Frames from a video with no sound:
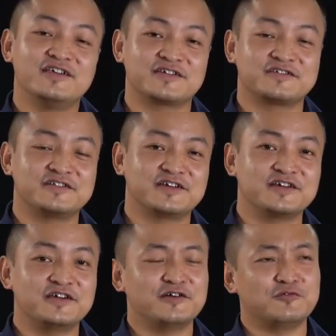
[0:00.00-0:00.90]

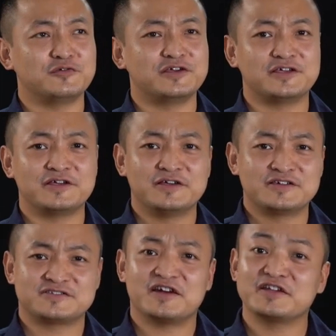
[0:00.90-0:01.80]
Yesterday, we
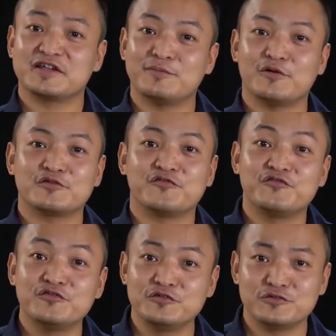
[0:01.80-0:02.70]
studied about the
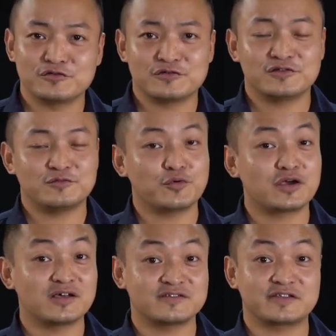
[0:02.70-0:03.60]
food.
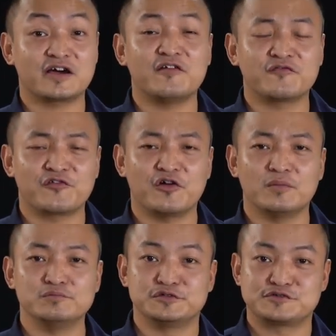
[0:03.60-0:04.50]
Where does it come
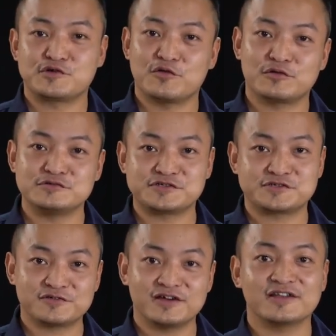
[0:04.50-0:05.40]
from? The
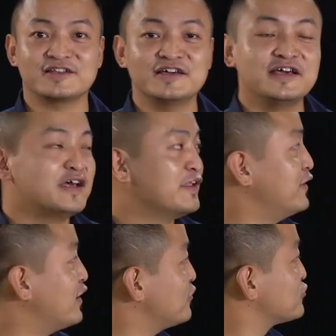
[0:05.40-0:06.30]
source, right?
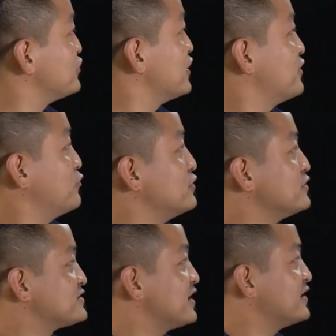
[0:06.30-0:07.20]
Now, today,
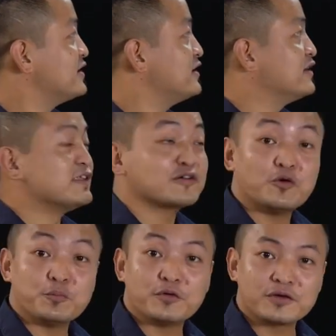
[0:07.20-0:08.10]
we'll study the
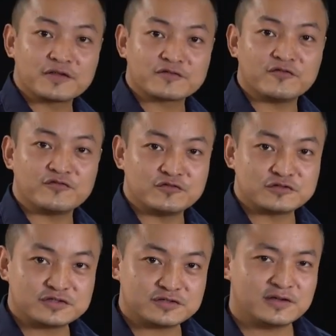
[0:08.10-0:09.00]
components of
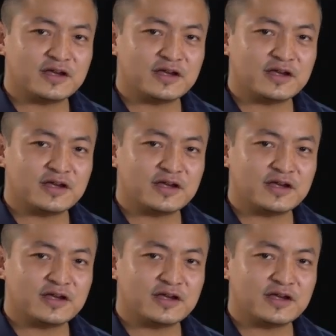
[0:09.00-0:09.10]
food.